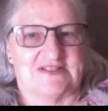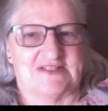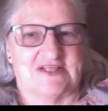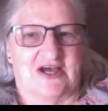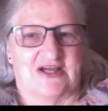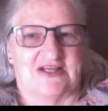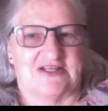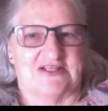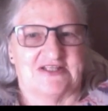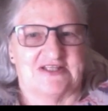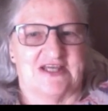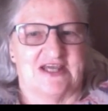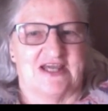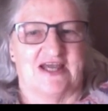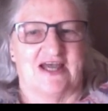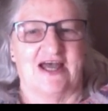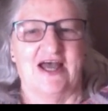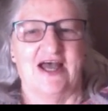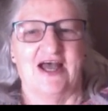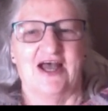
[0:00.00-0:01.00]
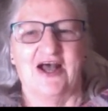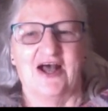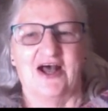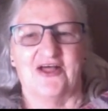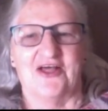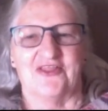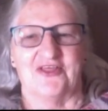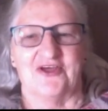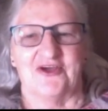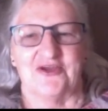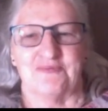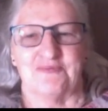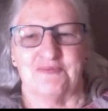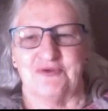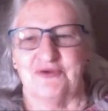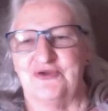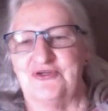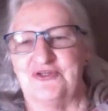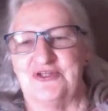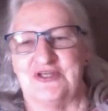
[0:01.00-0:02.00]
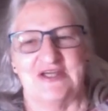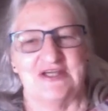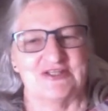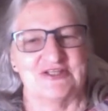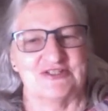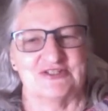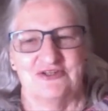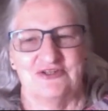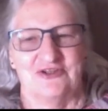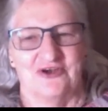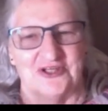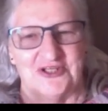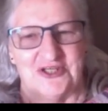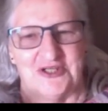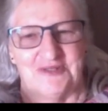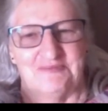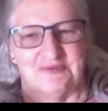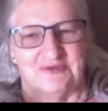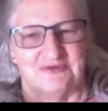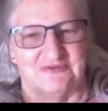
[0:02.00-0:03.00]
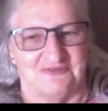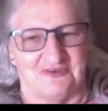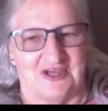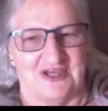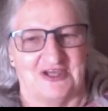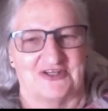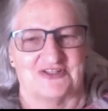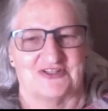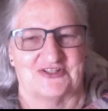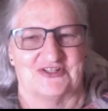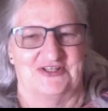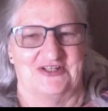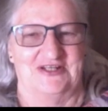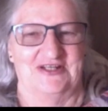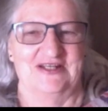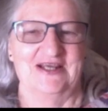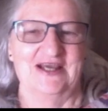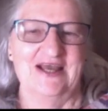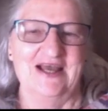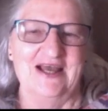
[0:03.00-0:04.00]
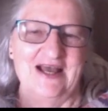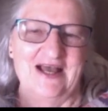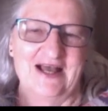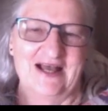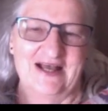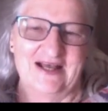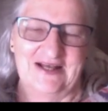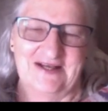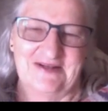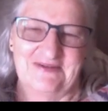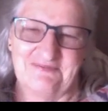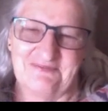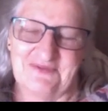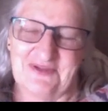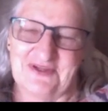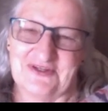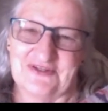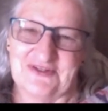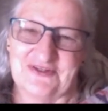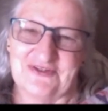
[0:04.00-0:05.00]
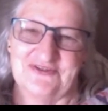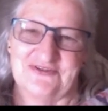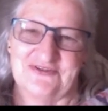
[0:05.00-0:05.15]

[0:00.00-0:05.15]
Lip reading: idea that beauty is not in perfection, that you